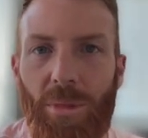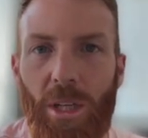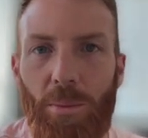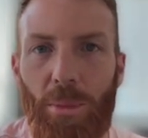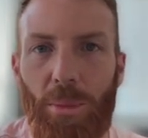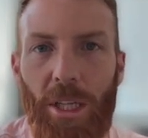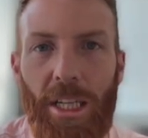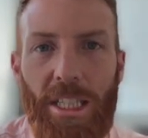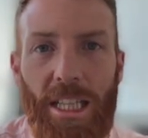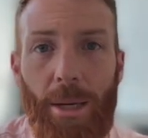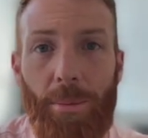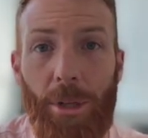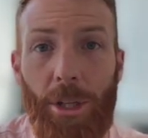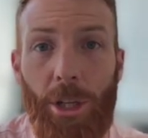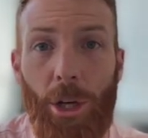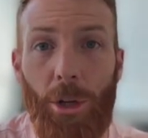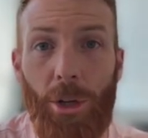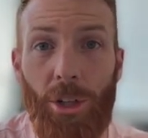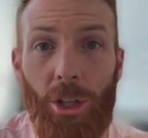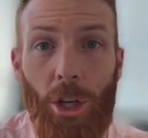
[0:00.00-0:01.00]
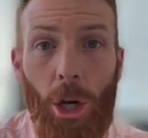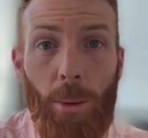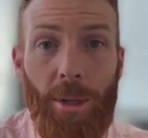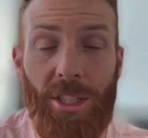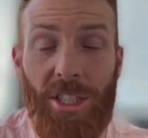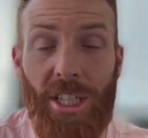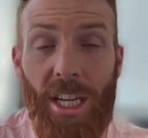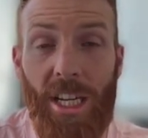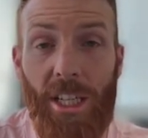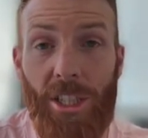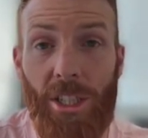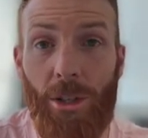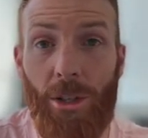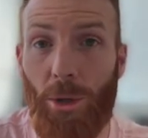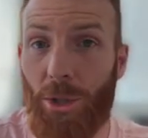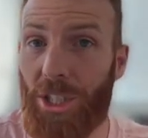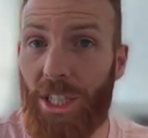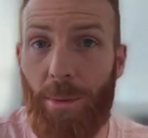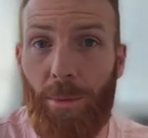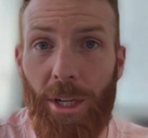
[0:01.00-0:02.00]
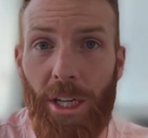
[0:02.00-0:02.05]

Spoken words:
Please let me know in the comment section or send me